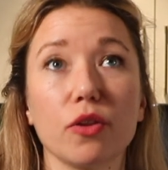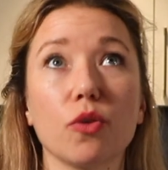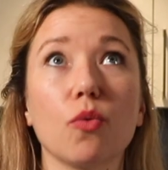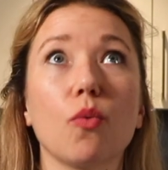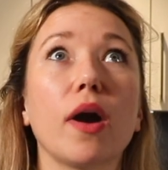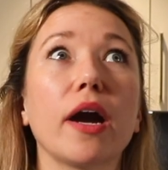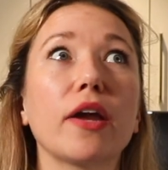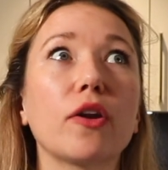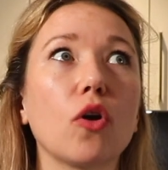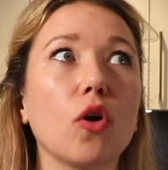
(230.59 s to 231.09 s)
The
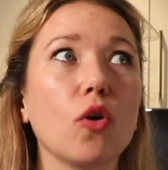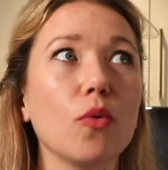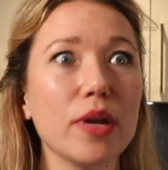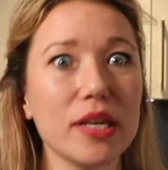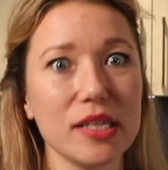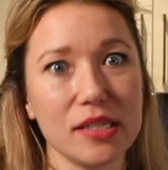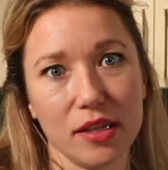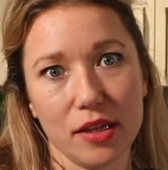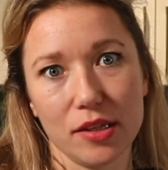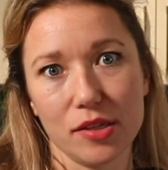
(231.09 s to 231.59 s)
wine
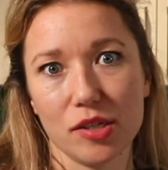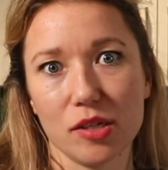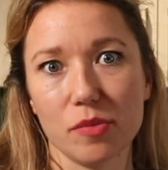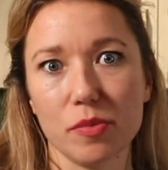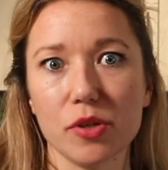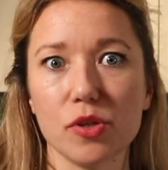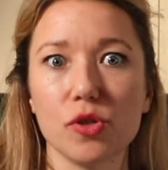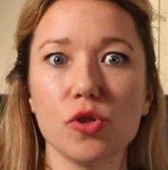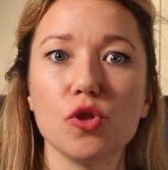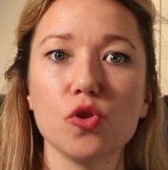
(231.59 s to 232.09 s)
always needs to
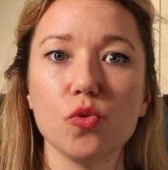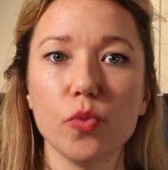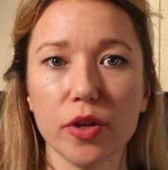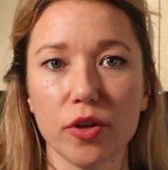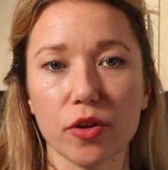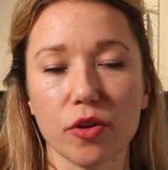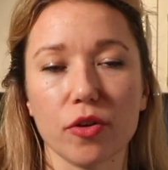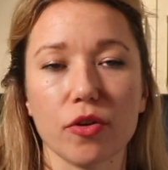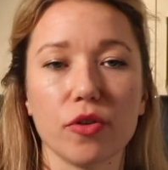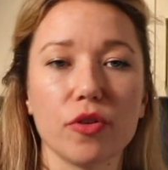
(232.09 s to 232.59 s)
be
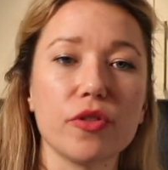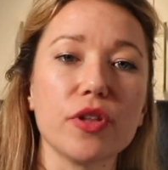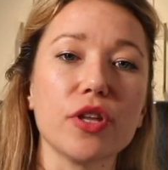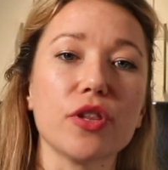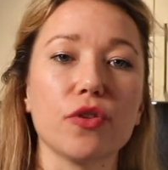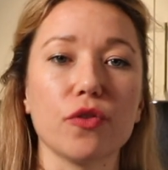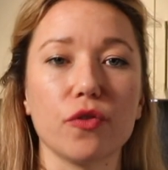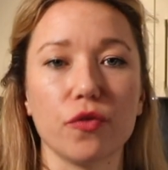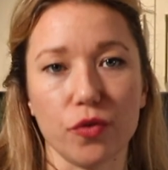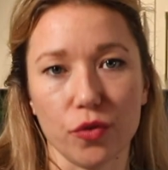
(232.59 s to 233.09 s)
sweeter
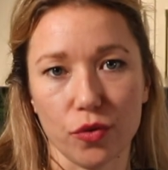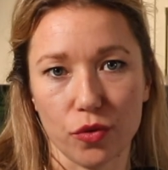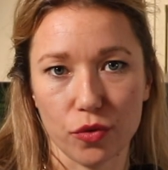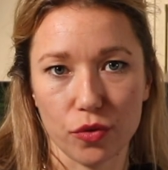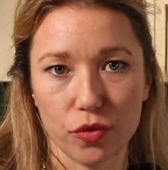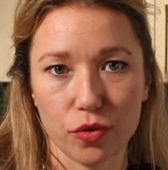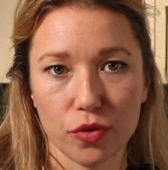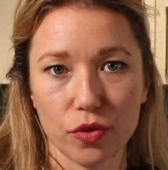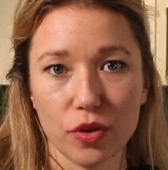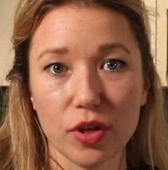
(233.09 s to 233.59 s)
than the
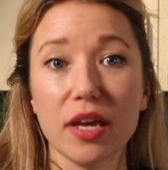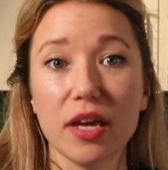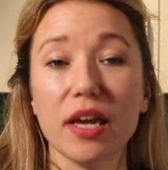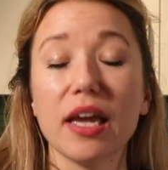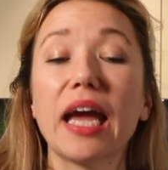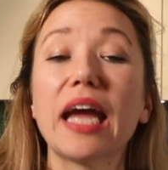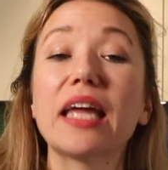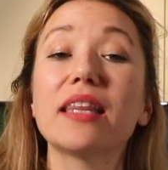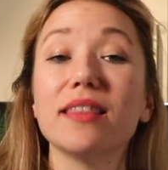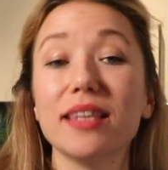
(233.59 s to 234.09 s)
food,
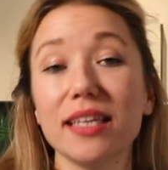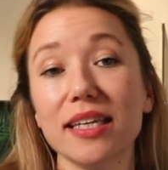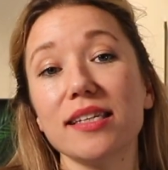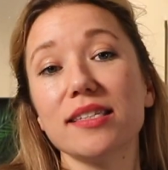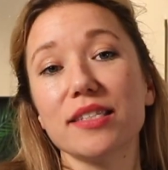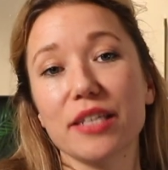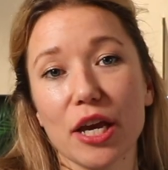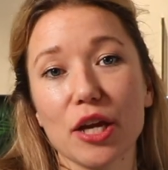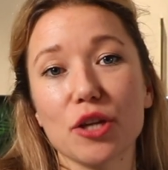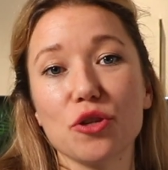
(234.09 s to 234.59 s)
and
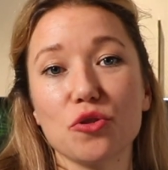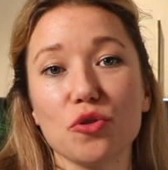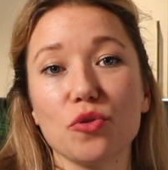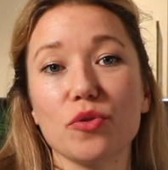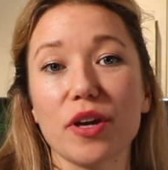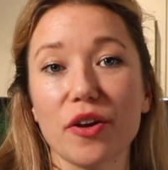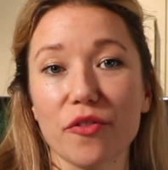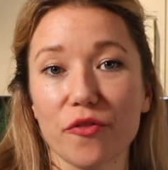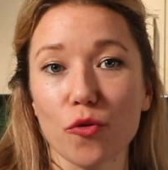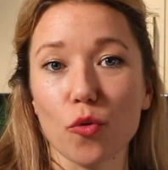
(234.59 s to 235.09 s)
these can do
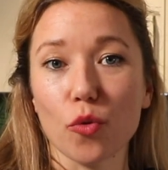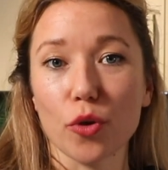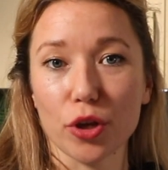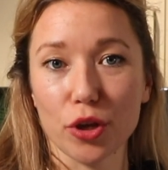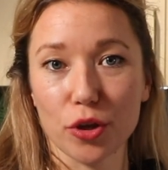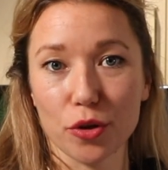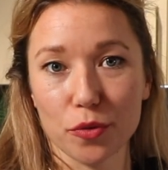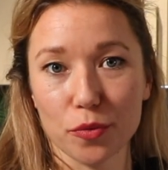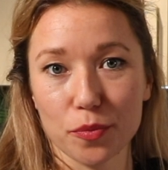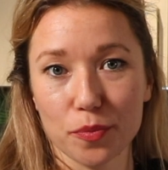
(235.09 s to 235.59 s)
that for
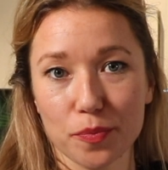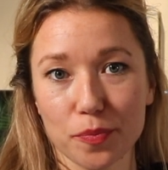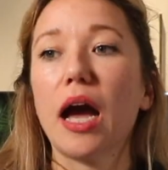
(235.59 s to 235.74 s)
you.